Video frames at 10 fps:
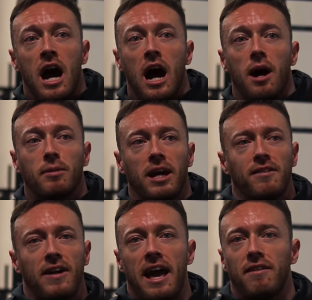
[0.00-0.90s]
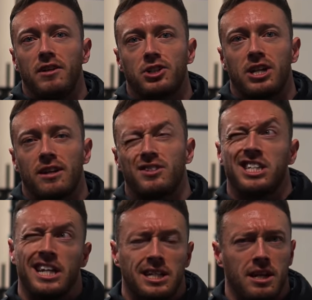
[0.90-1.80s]
Kind of a heavier set of
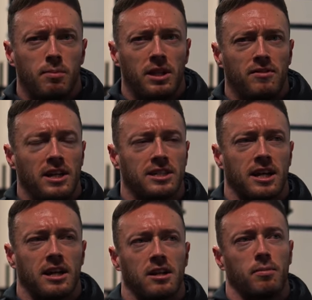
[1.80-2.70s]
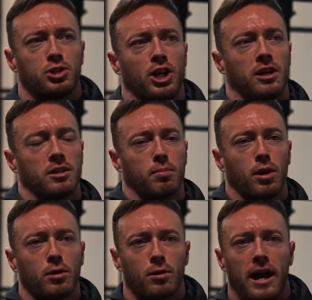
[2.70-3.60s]
6, I believe it is. I got to double check on the
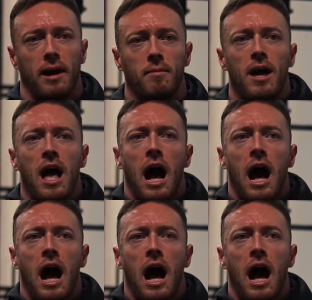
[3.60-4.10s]
program.